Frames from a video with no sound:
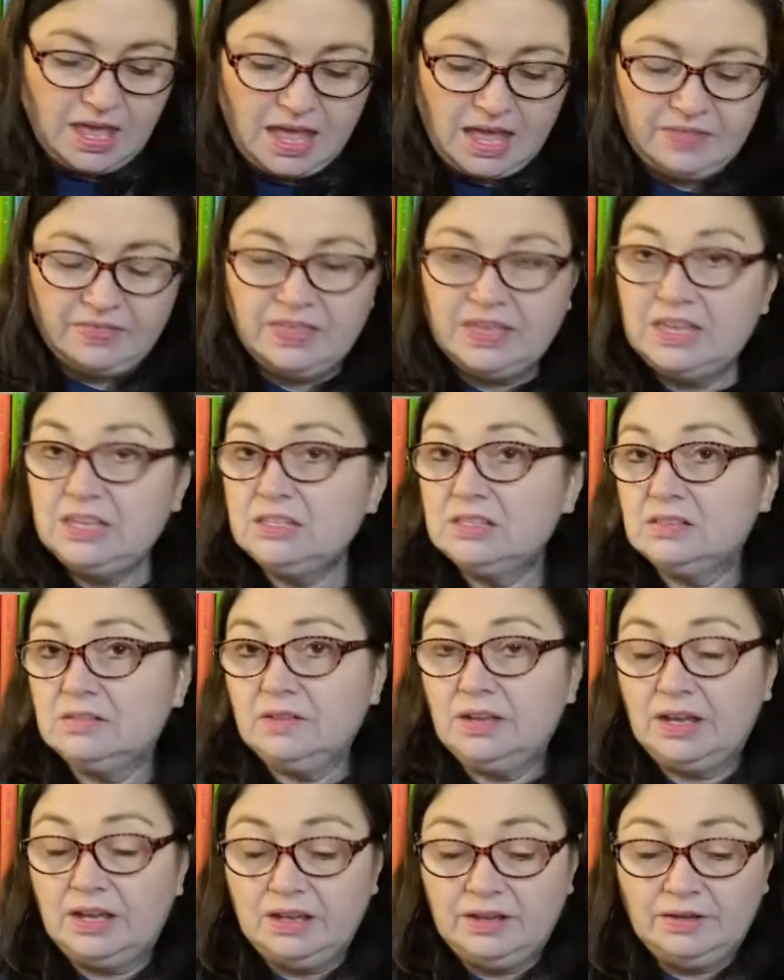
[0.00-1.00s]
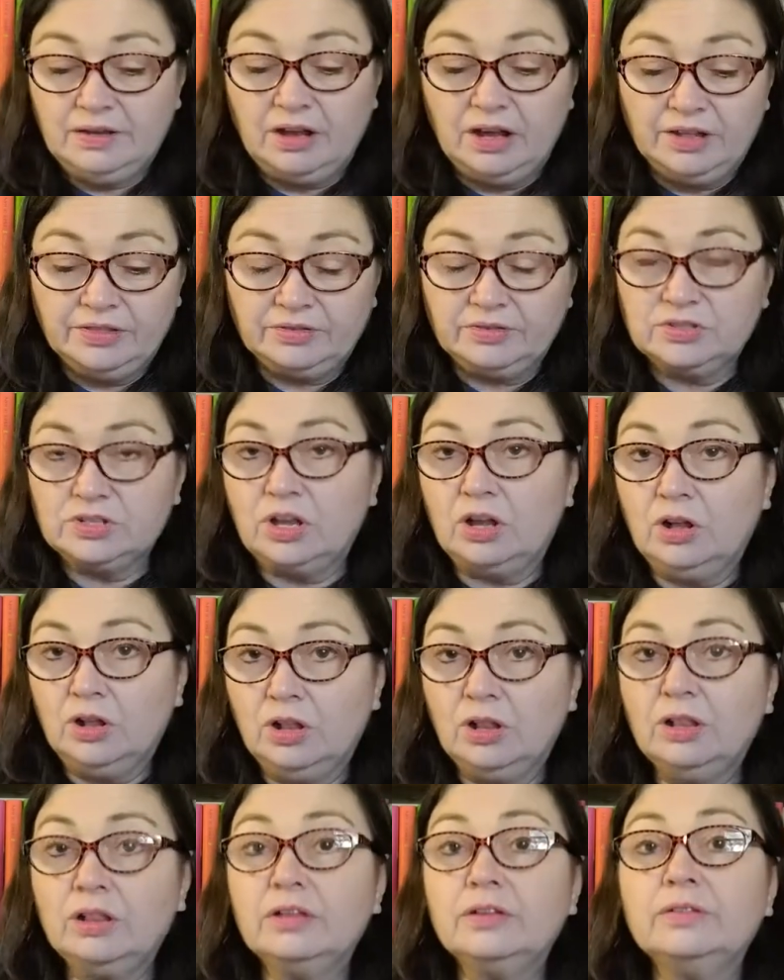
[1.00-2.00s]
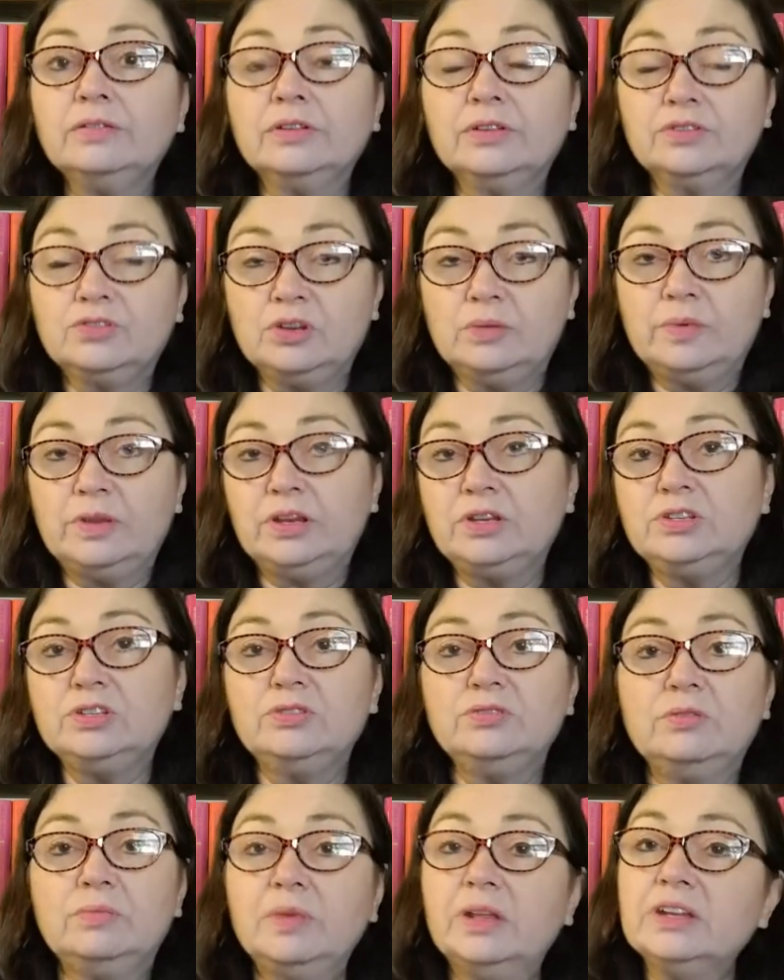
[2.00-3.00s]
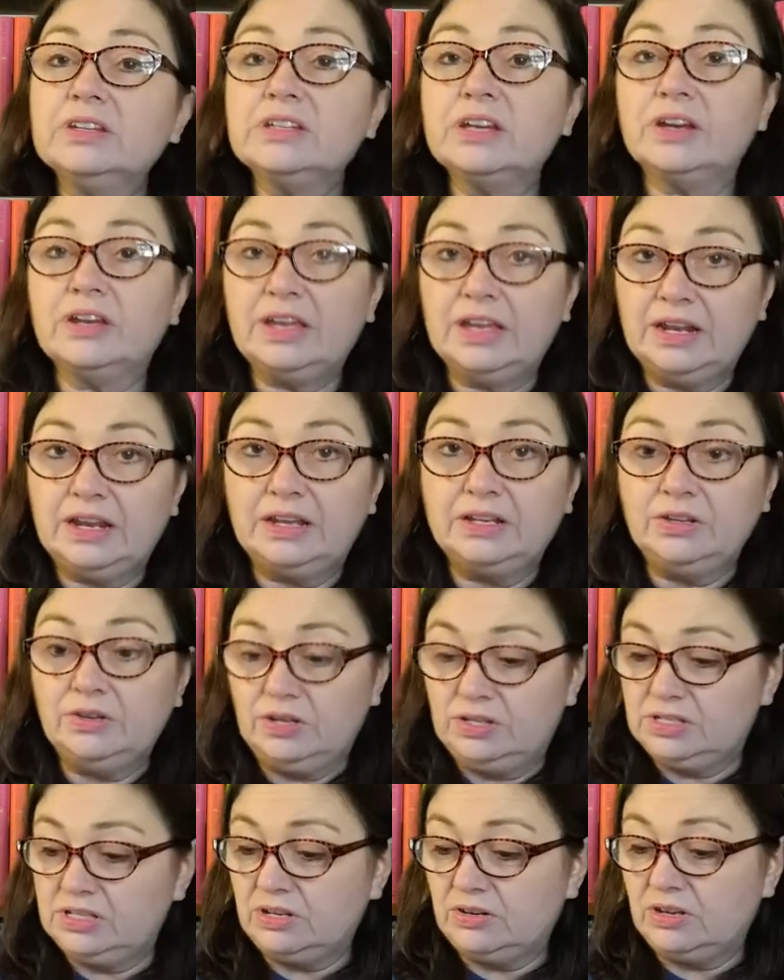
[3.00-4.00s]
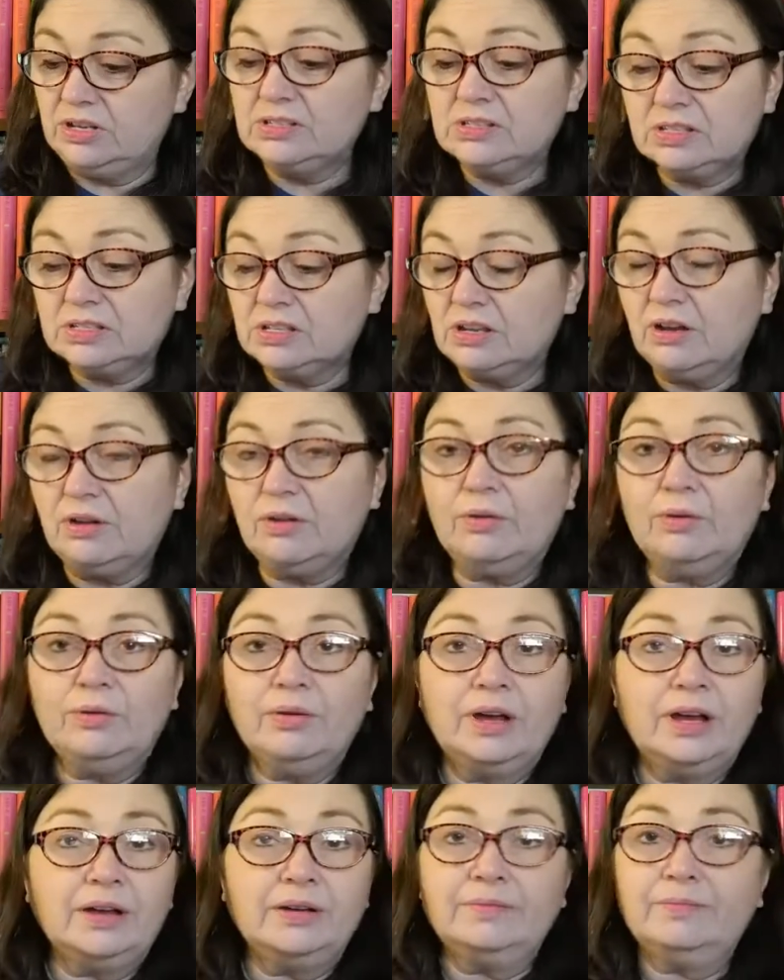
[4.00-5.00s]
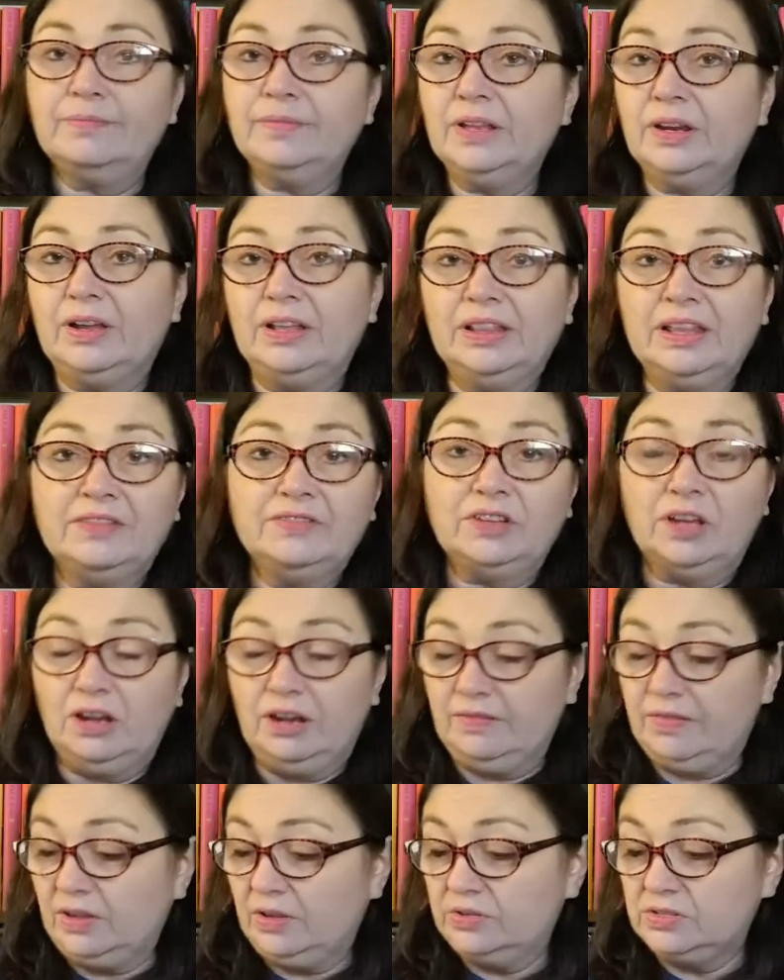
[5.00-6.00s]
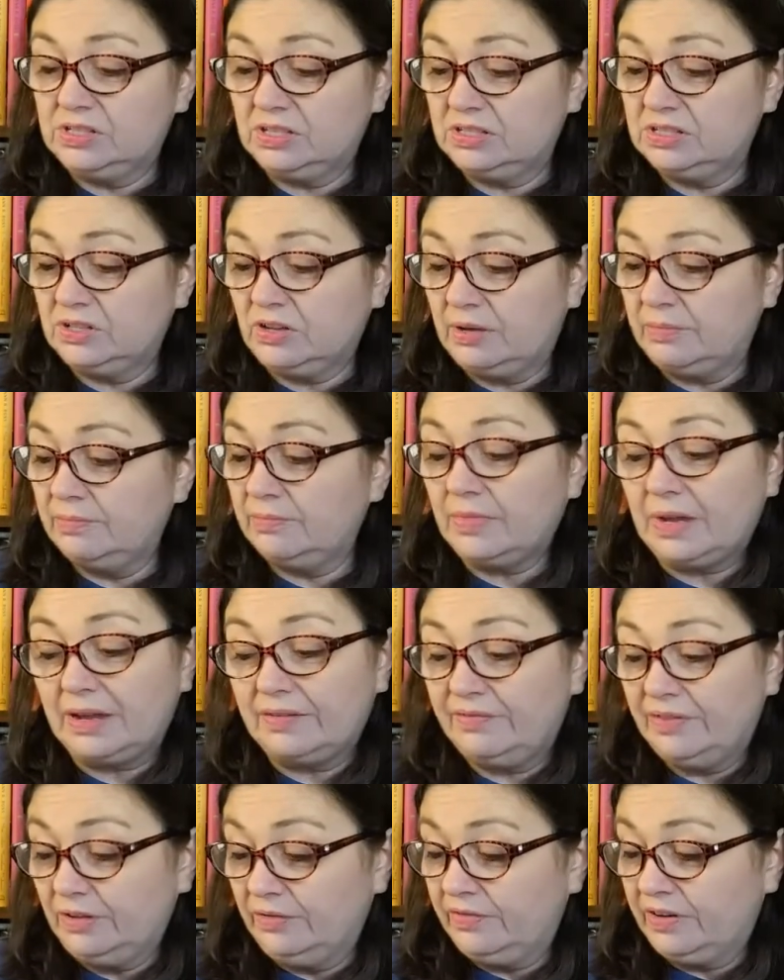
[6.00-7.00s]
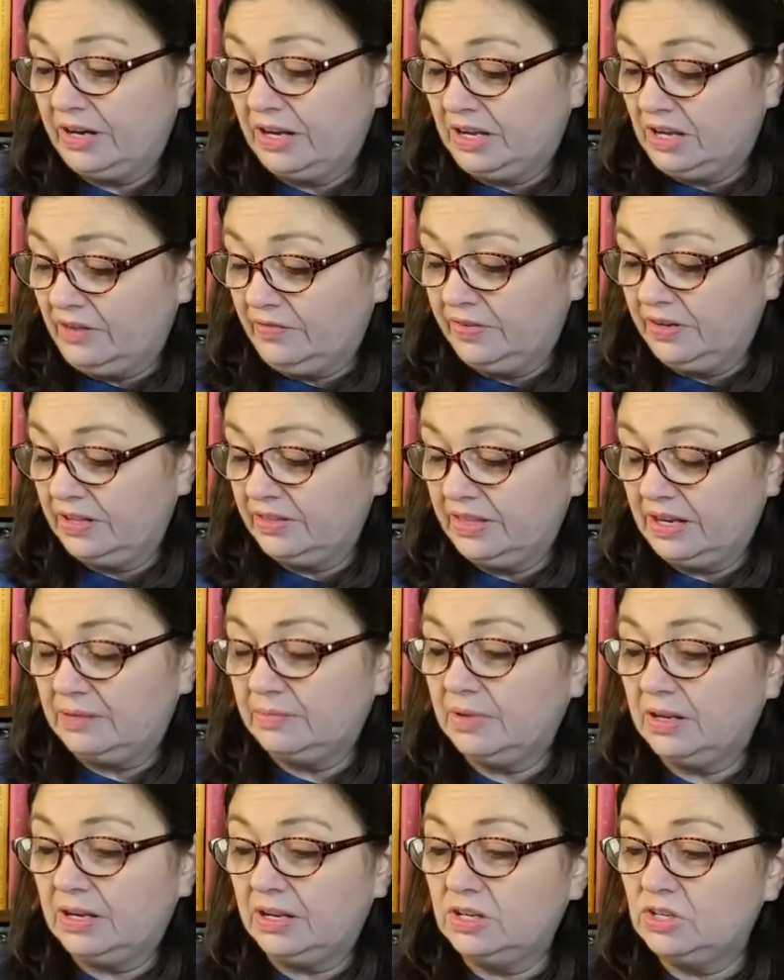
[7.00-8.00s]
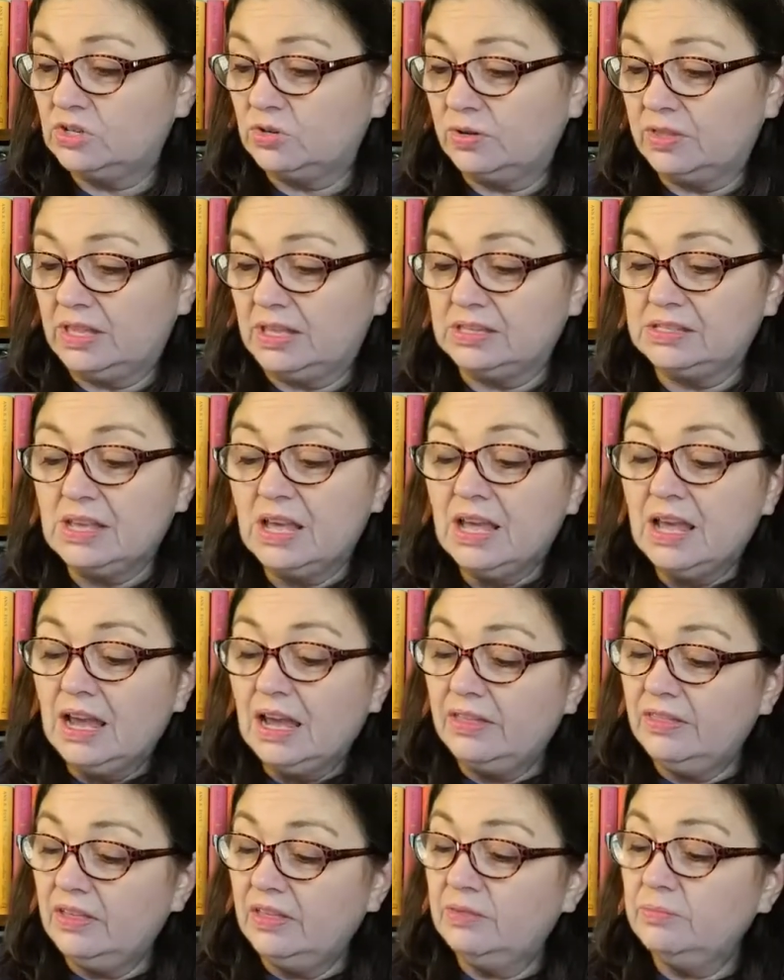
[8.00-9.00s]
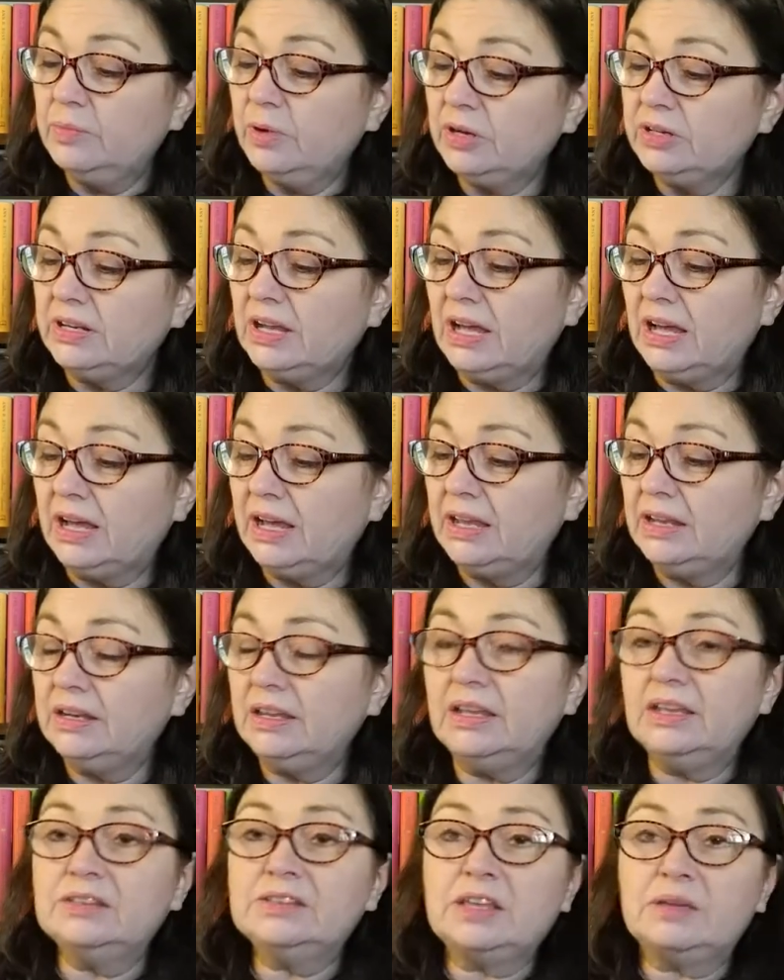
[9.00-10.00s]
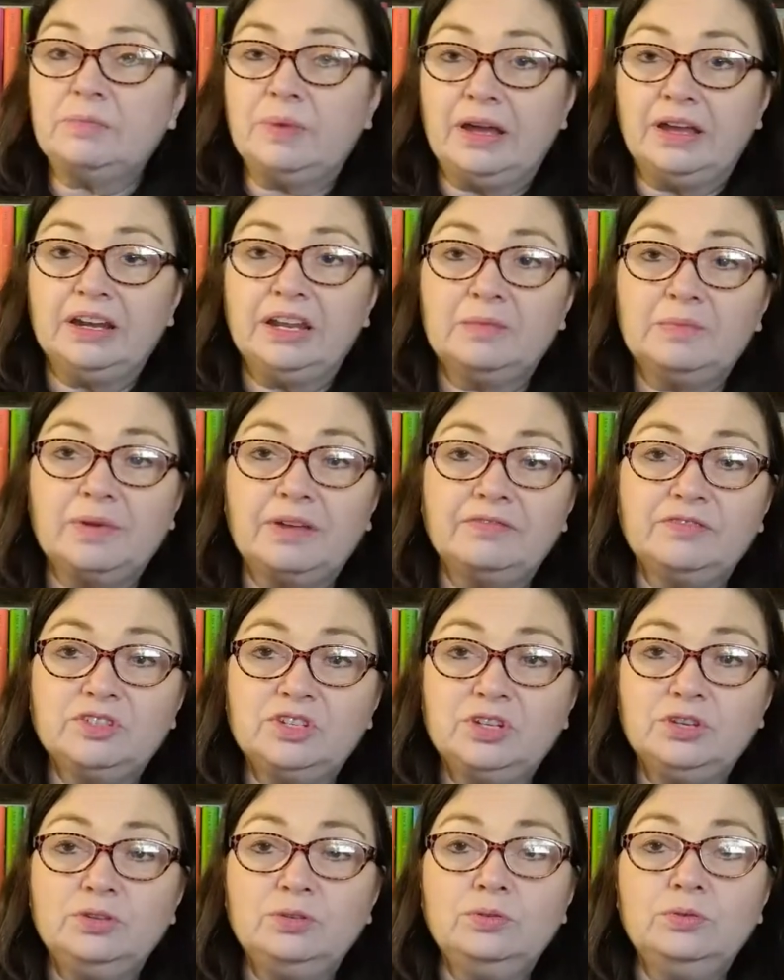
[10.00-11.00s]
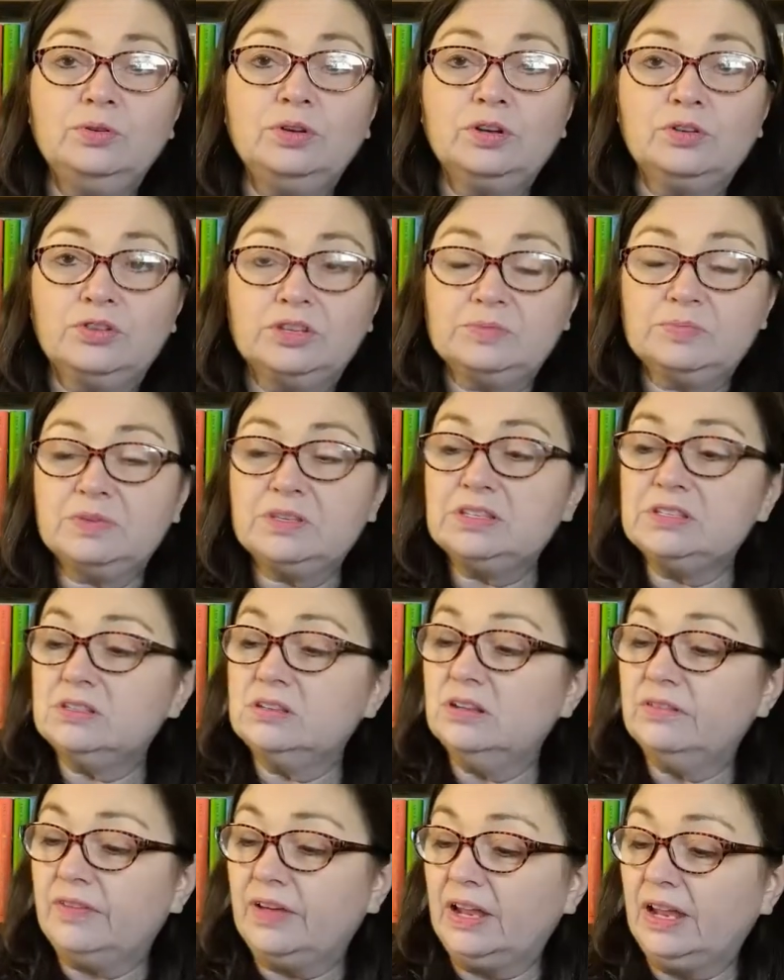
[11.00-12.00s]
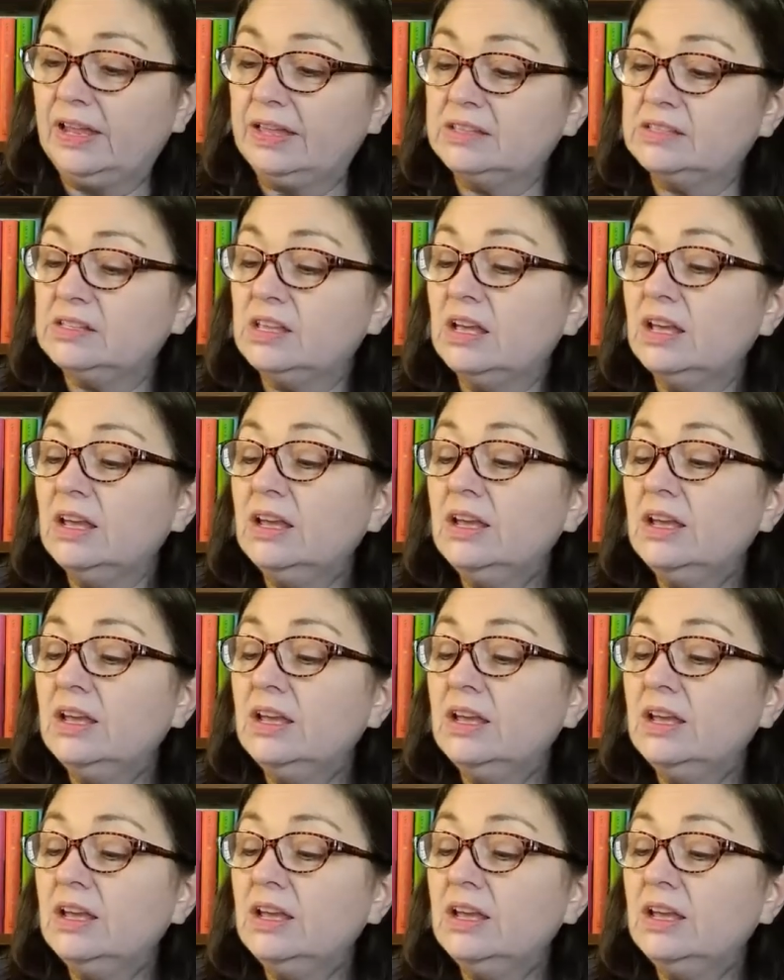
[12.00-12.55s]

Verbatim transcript: And these authors all contributed to the Military Canine Unit series. So, you know, I loved all of those. And so I feel very confident that I'm going to enjoy these. And then book 9 is a bind-up of 2 Christmas novellas.